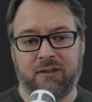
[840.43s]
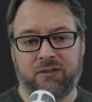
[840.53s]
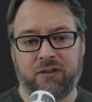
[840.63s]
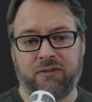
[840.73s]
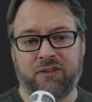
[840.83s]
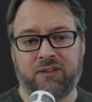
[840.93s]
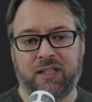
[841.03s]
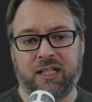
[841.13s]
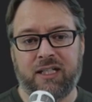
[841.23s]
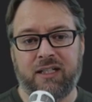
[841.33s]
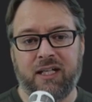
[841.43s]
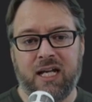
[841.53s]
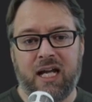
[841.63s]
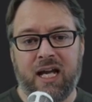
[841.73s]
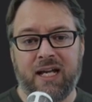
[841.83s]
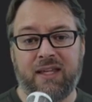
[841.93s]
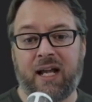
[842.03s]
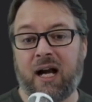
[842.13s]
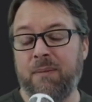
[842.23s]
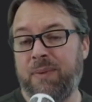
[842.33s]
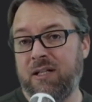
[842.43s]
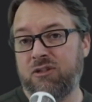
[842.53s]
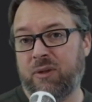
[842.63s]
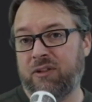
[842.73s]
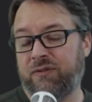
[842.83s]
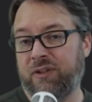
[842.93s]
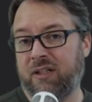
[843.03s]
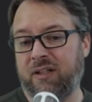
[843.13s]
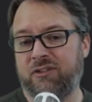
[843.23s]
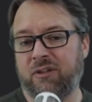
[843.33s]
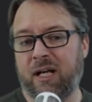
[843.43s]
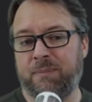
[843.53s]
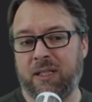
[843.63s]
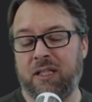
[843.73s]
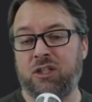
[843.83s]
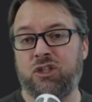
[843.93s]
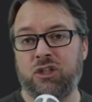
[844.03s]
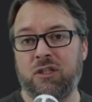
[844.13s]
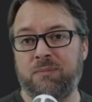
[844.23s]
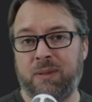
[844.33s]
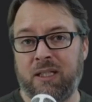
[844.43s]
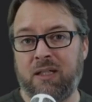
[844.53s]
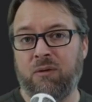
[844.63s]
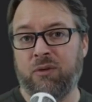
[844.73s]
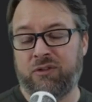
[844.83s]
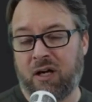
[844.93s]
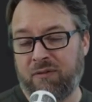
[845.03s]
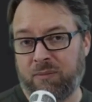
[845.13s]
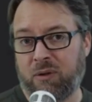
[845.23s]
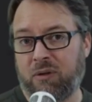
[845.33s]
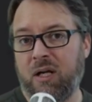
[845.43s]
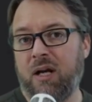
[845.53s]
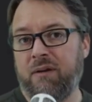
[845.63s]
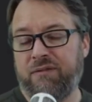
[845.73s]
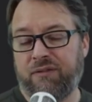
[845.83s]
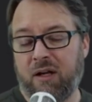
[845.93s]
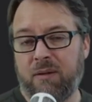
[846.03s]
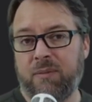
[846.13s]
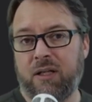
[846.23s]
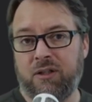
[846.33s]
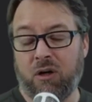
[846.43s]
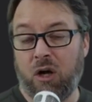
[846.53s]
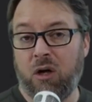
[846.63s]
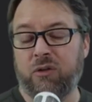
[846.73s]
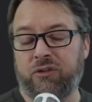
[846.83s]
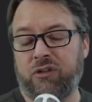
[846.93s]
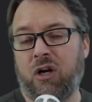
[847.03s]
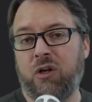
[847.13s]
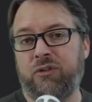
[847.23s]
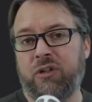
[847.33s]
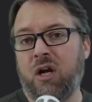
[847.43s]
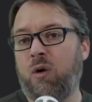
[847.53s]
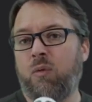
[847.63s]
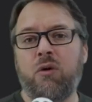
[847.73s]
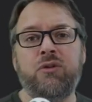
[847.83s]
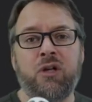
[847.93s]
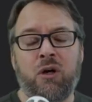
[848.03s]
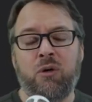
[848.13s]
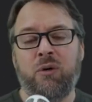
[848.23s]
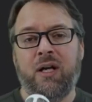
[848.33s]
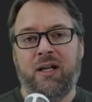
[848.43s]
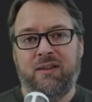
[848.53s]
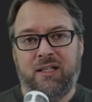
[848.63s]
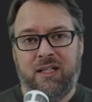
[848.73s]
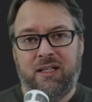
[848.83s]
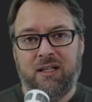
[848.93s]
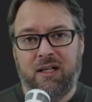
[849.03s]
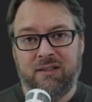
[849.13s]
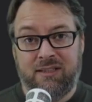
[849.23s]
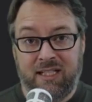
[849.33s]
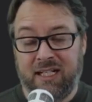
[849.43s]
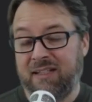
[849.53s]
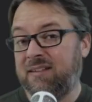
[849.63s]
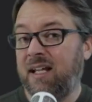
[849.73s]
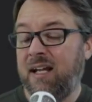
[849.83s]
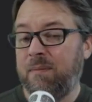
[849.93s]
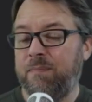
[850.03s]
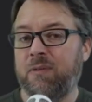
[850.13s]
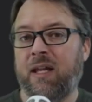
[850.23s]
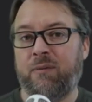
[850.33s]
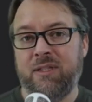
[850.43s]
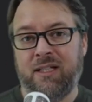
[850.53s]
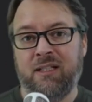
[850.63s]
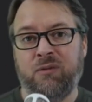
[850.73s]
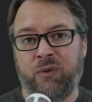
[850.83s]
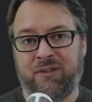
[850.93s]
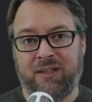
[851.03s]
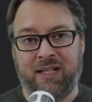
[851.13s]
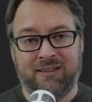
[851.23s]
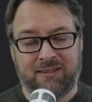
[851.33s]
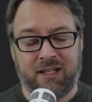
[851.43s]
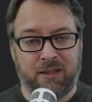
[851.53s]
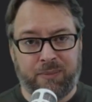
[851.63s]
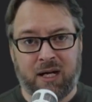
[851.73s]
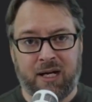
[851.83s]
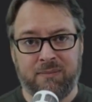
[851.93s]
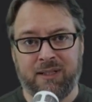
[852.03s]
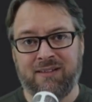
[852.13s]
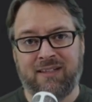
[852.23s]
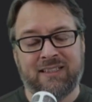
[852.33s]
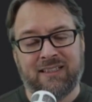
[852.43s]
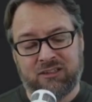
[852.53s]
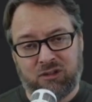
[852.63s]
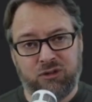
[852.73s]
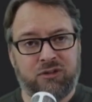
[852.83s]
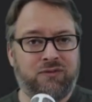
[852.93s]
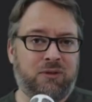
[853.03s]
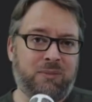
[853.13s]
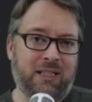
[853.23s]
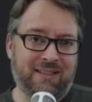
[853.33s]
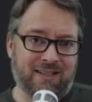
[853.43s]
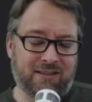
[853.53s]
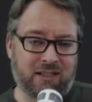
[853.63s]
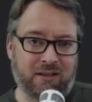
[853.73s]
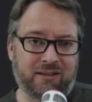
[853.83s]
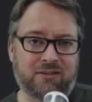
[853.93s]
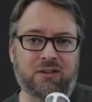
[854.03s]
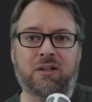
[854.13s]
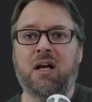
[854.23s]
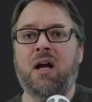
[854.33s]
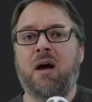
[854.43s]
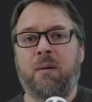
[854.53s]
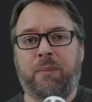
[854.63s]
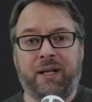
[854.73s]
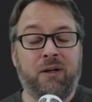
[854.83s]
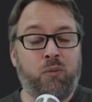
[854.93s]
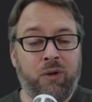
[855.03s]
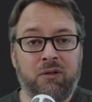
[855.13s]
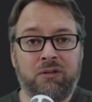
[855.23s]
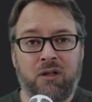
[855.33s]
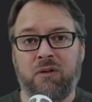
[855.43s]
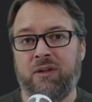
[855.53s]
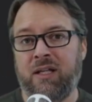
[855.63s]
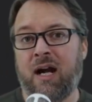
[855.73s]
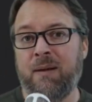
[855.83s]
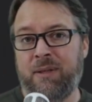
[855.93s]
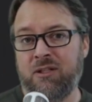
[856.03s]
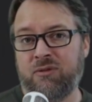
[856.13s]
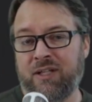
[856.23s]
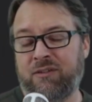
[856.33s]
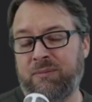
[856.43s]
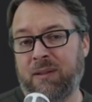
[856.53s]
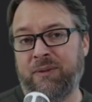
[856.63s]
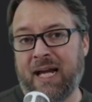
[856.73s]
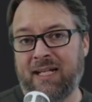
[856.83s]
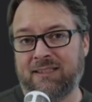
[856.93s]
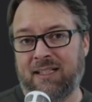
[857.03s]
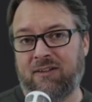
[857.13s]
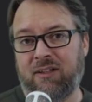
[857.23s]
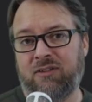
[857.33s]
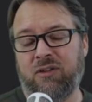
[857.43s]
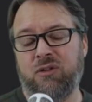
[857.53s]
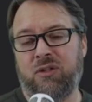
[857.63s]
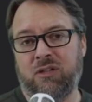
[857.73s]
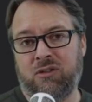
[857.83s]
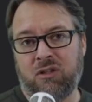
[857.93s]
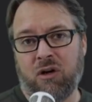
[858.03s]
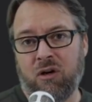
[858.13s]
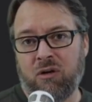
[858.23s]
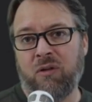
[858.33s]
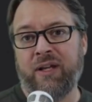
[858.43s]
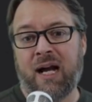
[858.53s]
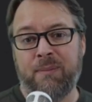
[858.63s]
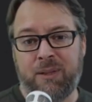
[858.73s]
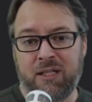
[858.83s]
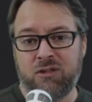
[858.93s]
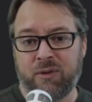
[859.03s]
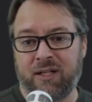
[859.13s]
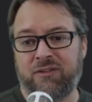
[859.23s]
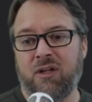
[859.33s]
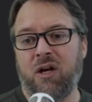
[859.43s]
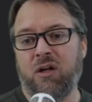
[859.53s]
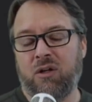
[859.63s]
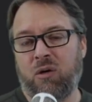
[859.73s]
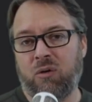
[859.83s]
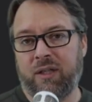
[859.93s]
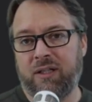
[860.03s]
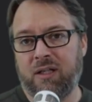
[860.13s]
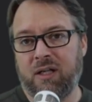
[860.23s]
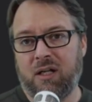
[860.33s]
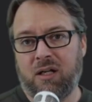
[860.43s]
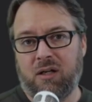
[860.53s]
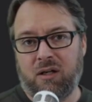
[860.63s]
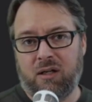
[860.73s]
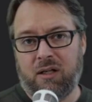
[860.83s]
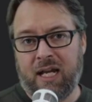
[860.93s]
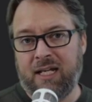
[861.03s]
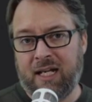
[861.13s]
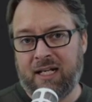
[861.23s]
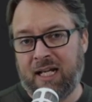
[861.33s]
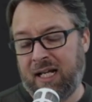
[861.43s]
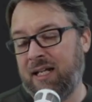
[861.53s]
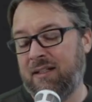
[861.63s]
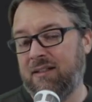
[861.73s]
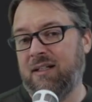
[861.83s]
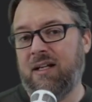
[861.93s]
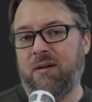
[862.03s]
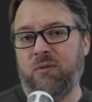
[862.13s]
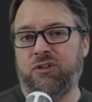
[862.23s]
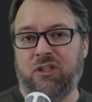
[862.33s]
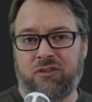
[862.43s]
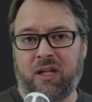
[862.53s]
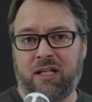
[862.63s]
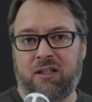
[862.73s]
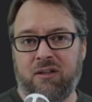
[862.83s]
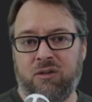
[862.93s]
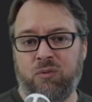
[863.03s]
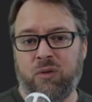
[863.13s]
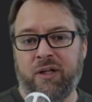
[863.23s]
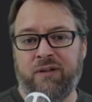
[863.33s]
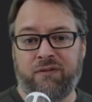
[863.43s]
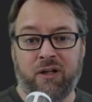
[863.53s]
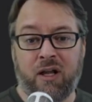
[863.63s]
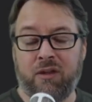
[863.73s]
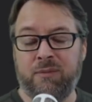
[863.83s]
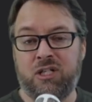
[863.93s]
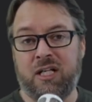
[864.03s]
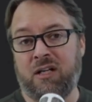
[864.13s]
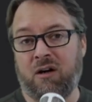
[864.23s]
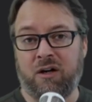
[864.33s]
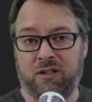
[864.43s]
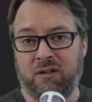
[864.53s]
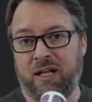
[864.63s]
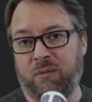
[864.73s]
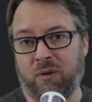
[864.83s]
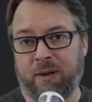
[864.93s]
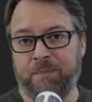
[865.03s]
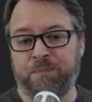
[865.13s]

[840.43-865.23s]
service again. And that IP address for the cluster IP should be resolvable from your host. Your host won't know the DNS name like we did with inside the pod, because that's exclusive to being inside the cluster, but it will know the IP address and be able to access it. So you can curl the IP address :8888, just like you would for another machine on your network.